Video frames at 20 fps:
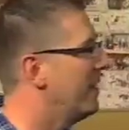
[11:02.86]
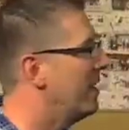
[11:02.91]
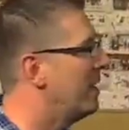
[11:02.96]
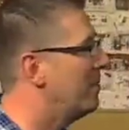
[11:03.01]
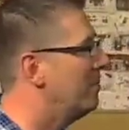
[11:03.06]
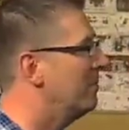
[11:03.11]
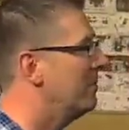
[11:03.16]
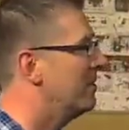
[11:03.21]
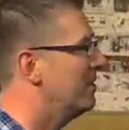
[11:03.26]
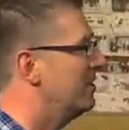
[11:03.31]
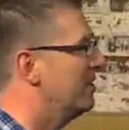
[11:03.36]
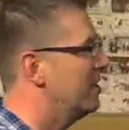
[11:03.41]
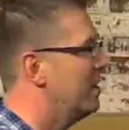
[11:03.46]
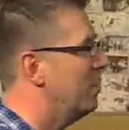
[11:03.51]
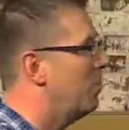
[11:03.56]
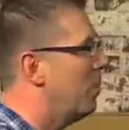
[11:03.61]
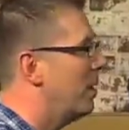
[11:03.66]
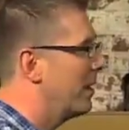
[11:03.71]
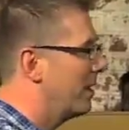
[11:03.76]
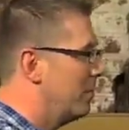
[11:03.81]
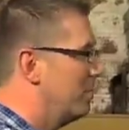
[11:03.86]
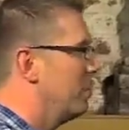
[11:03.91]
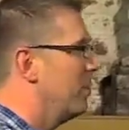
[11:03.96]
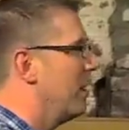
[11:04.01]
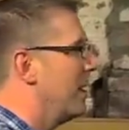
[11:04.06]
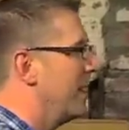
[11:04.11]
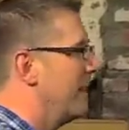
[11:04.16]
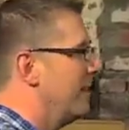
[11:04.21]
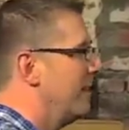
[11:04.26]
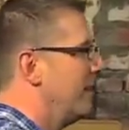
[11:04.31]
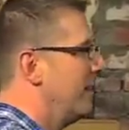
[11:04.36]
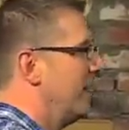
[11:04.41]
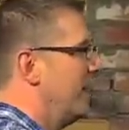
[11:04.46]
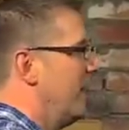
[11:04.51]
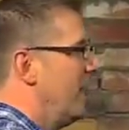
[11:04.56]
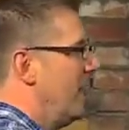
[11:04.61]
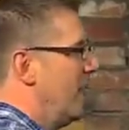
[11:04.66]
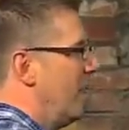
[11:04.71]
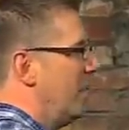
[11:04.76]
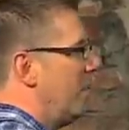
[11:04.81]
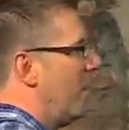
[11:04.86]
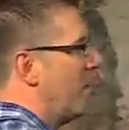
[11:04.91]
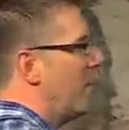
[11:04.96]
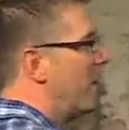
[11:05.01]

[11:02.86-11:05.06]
that I'm somewhat compliant. But